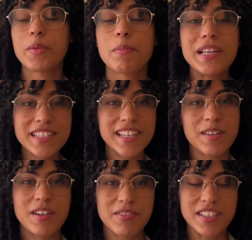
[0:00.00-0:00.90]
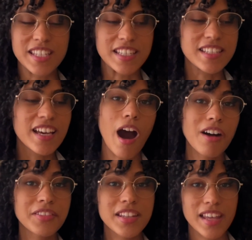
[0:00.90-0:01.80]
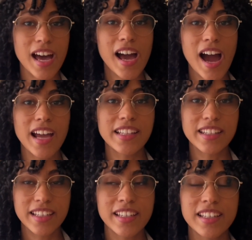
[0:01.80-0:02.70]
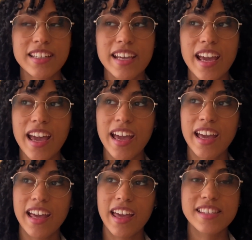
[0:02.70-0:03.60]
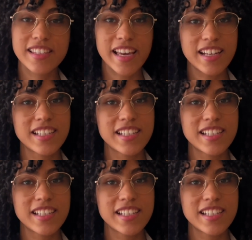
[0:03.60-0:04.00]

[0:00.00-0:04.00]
Please take references. After that, I did a sketch